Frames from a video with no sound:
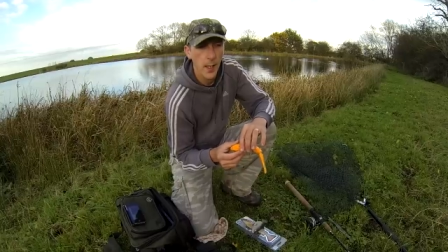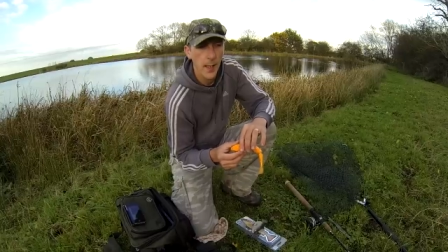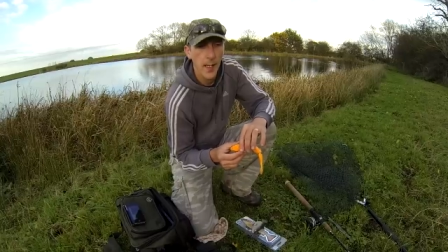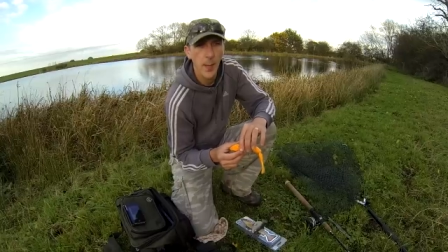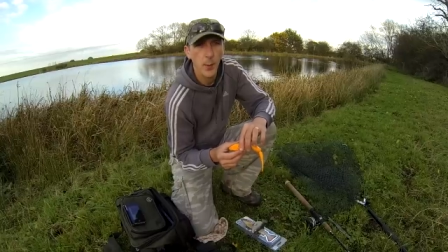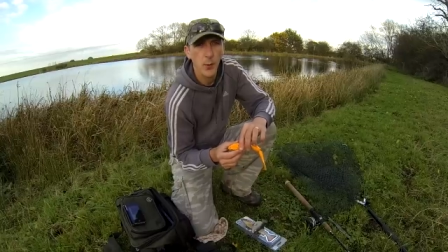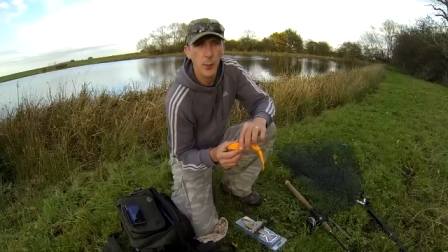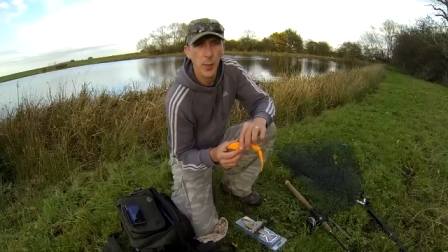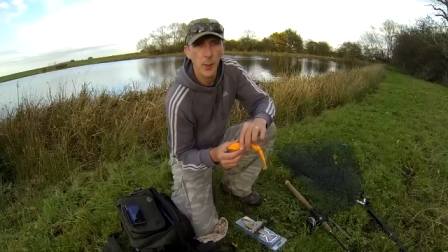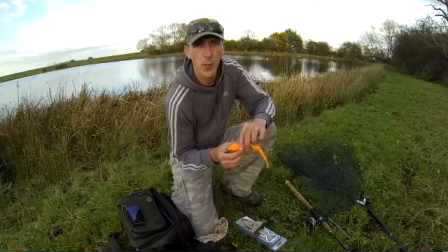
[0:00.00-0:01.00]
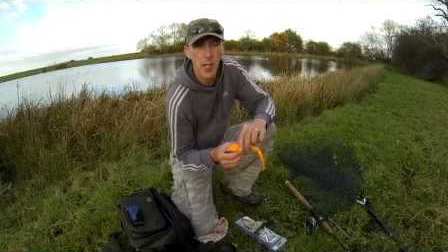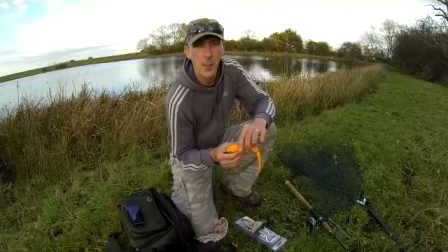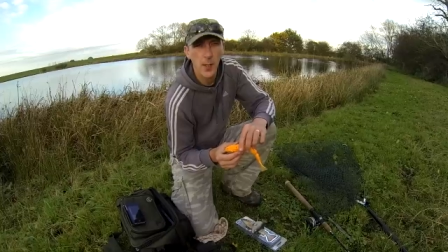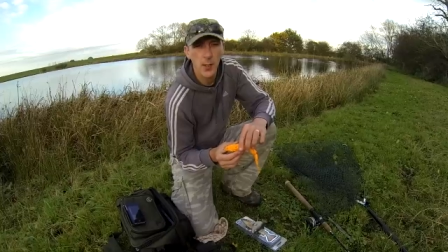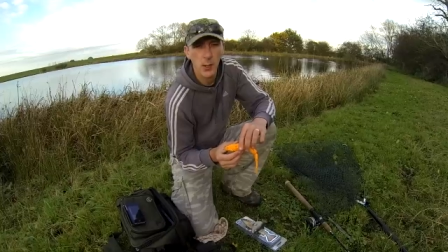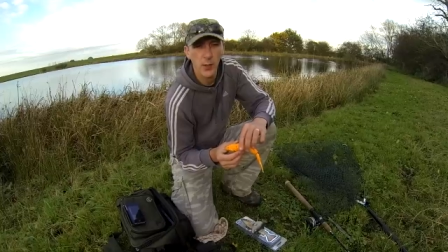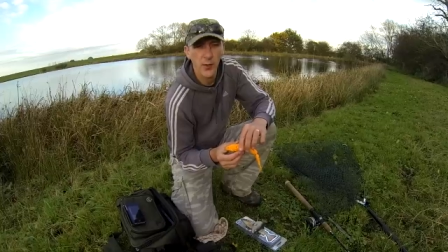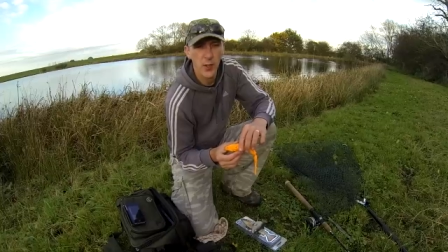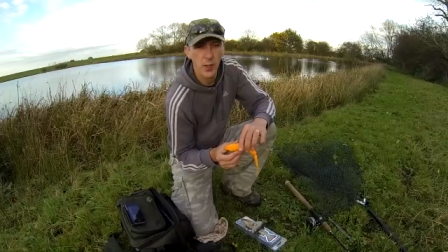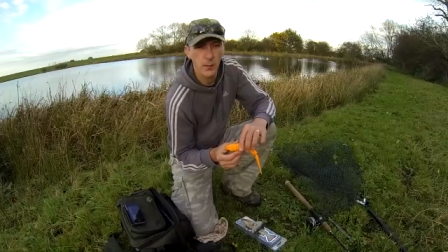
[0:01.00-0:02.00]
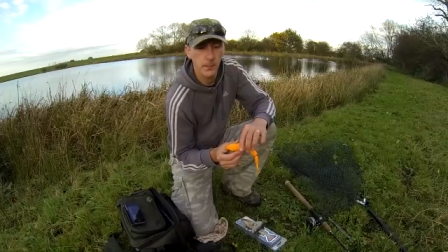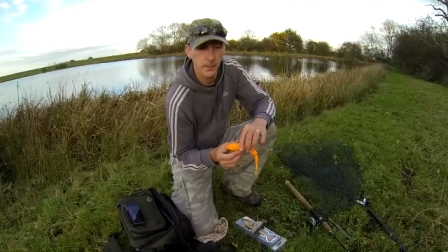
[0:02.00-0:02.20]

enables pretty much anybody to go fishing,